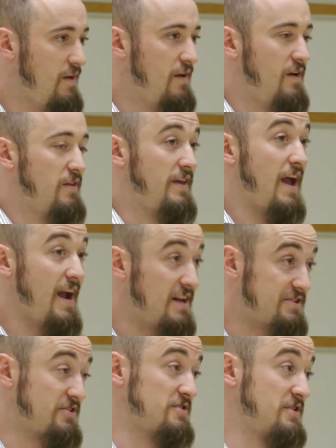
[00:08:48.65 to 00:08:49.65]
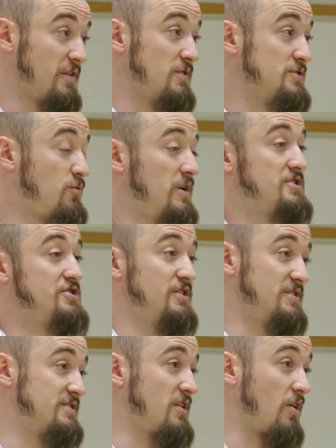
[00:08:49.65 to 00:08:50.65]
the answers to those
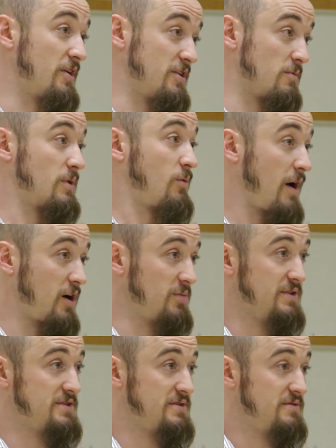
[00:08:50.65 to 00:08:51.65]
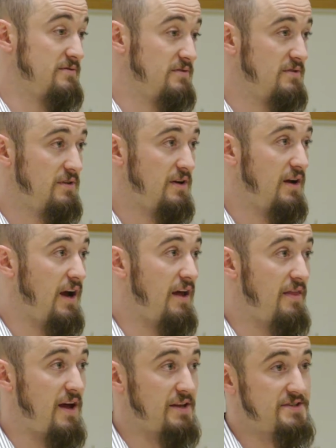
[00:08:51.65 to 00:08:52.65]
questions are your requirements, and
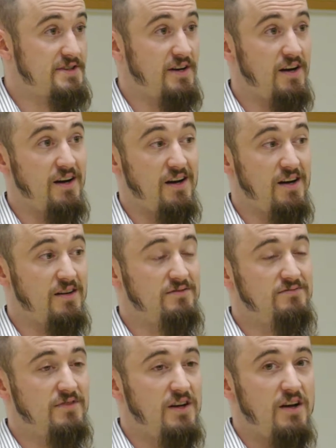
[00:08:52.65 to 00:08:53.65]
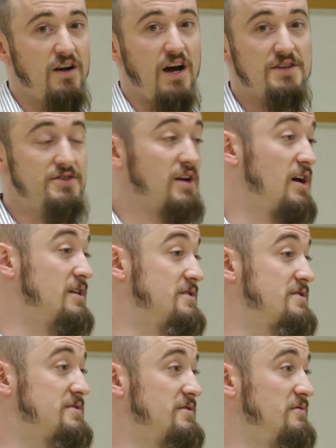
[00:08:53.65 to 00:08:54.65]
that's as you
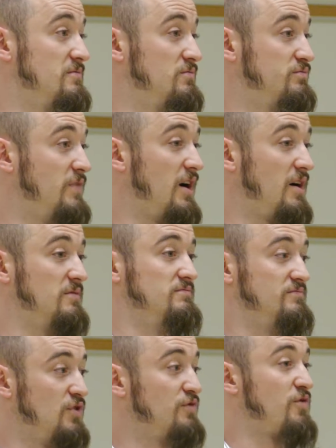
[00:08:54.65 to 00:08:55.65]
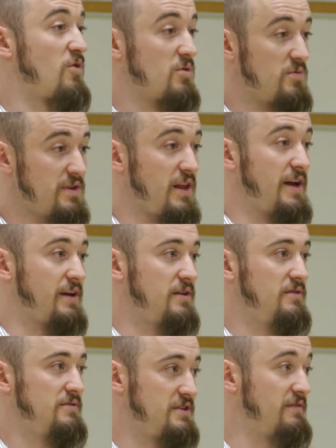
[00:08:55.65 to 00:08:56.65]
guys move forward with
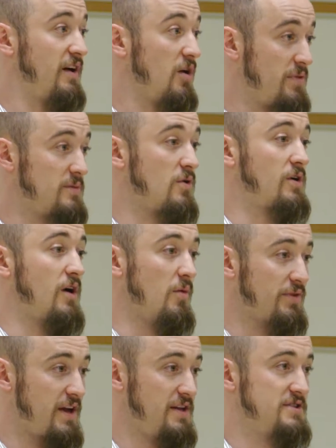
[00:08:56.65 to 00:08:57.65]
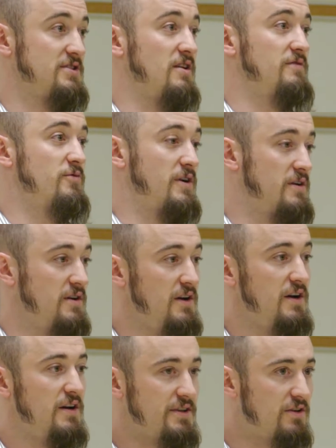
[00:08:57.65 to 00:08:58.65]
developing more complicated software,
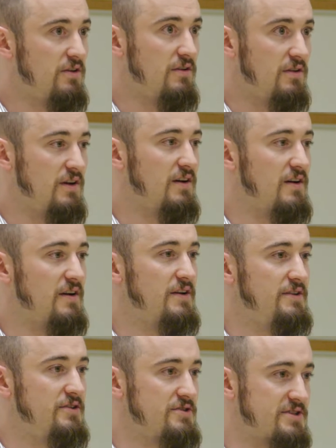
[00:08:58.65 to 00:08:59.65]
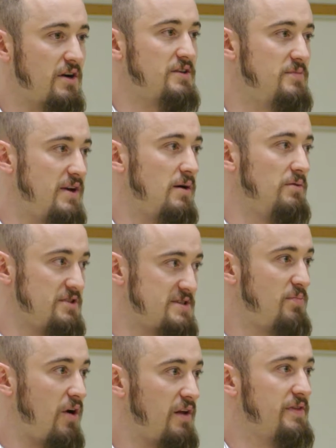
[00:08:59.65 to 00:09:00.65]
you'll start to be able to
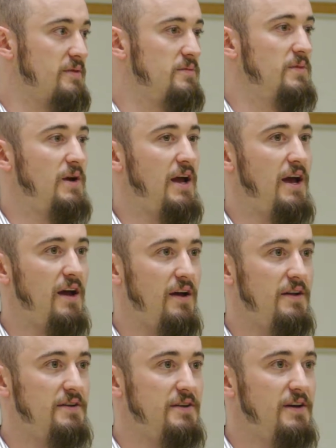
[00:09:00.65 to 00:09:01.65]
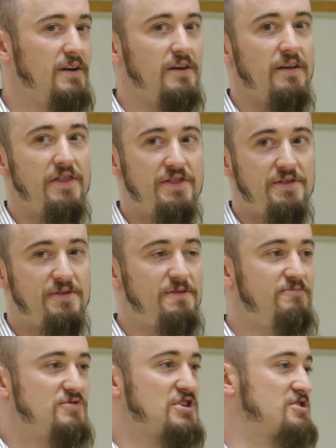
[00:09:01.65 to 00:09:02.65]
spot them, and
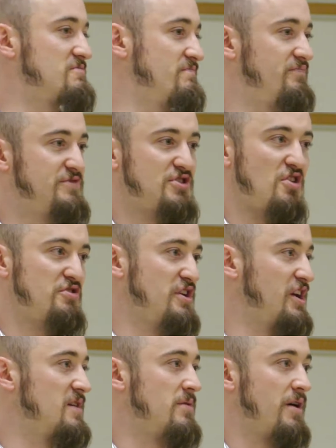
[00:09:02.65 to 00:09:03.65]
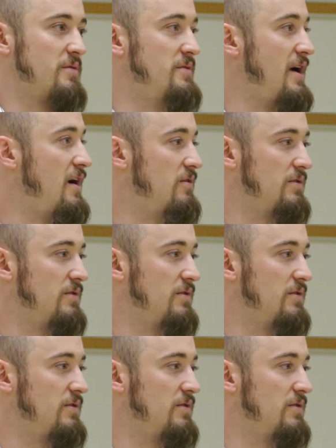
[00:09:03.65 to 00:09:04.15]
just start thinking about them now.